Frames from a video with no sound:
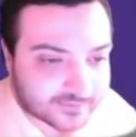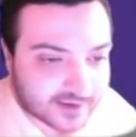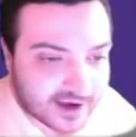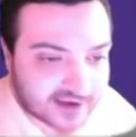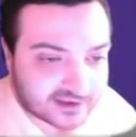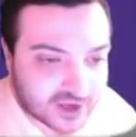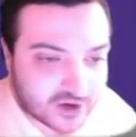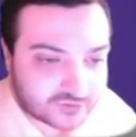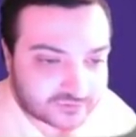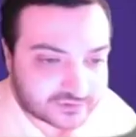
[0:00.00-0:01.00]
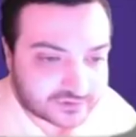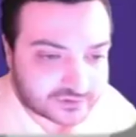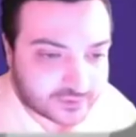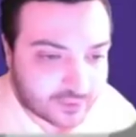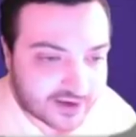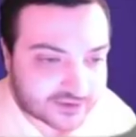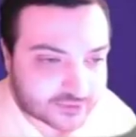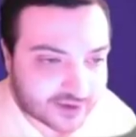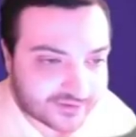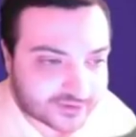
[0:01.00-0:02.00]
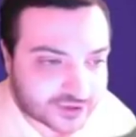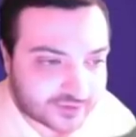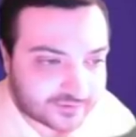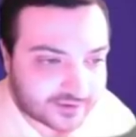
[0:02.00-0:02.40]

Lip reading: I love the white strategy.